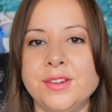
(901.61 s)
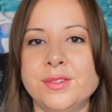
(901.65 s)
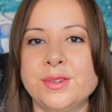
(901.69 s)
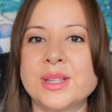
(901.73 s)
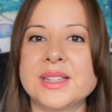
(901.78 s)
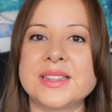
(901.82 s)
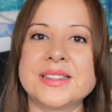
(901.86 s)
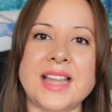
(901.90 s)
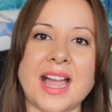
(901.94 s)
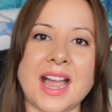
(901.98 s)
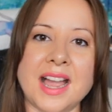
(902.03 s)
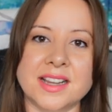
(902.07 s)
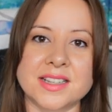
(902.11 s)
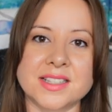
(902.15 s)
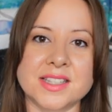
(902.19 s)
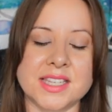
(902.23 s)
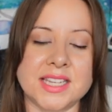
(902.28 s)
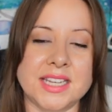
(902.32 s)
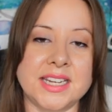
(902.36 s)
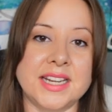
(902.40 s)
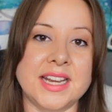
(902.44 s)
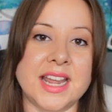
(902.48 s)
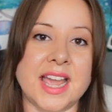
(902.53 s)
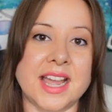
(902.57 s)

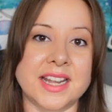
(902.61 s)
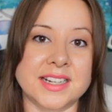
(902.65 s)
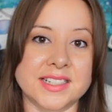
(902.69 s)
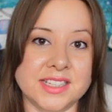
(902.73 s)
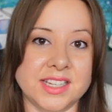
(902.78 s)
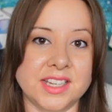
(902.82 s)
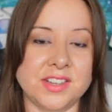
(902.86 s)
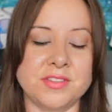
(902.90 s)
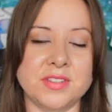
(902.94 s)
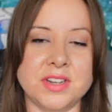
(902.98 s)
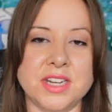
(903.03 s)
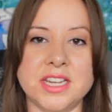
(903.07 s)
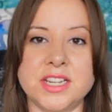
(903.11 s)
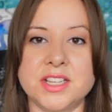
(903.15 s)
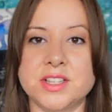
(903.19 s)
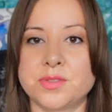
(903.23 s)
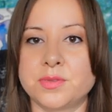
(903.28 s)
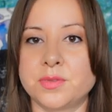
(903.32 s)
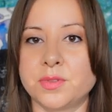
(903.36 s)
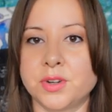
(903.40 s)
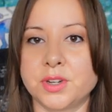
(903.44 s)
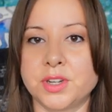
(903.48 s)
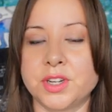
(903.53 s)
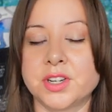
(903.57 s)
relaxing activities
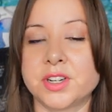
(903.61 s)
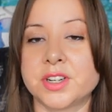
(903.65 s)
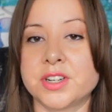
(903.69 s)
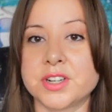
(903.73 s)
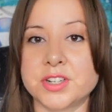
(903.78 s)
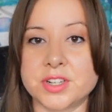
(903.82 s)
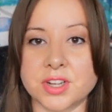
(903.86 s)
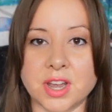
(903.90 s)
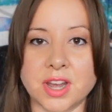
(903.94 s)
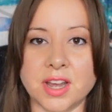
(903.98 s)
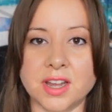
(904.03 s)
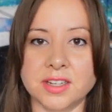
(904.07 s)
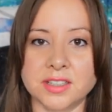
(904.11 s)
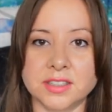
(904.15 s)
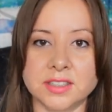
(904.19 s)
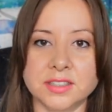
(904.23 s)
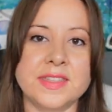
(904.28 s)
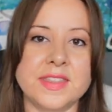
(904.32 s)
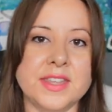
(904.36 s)
for your dog.